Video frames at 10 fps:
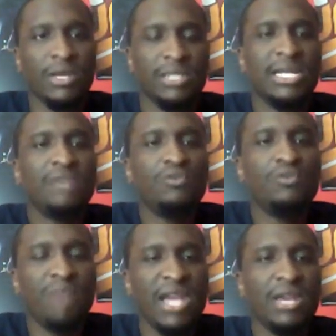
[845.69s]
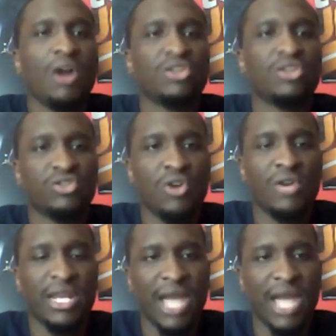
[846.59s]
The teams who made it are strong.
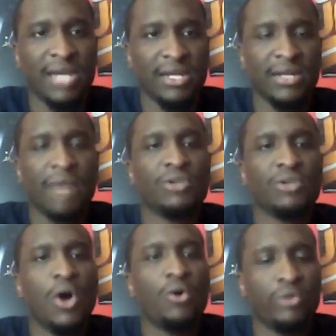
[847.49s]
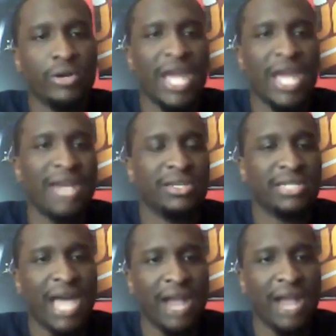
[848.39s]
They got there. They was hungrier. They had
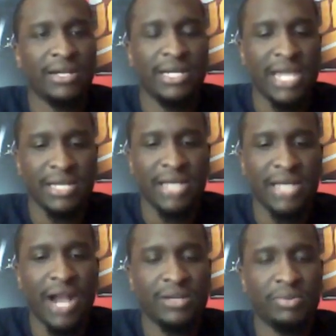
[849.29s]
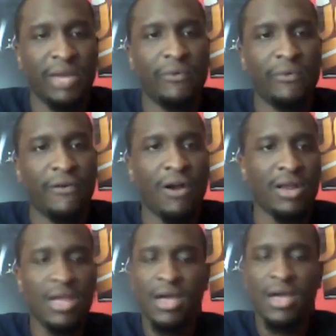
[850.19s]
desire. They had desire to play with heart.
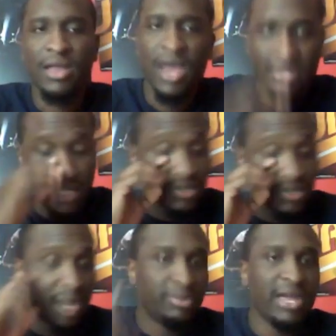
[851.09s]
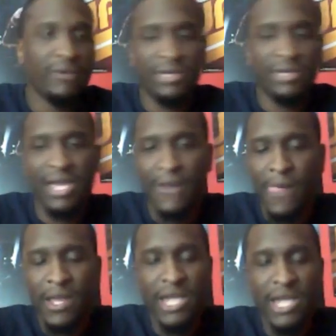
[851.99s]
A lot of teams not playing with that.
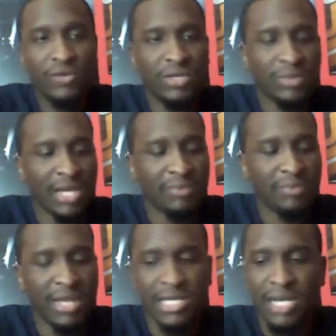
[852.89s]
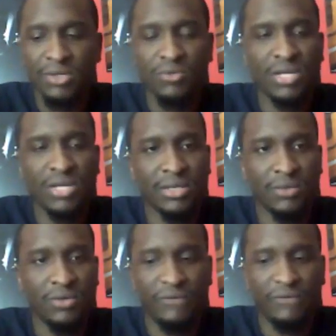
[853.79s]
Injuries sometimes make teams
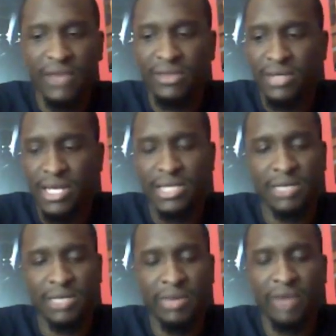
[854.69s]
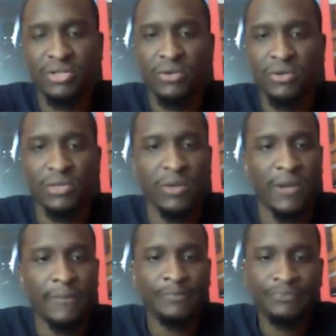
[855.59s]
lose faith in getting into the playoffs too as well.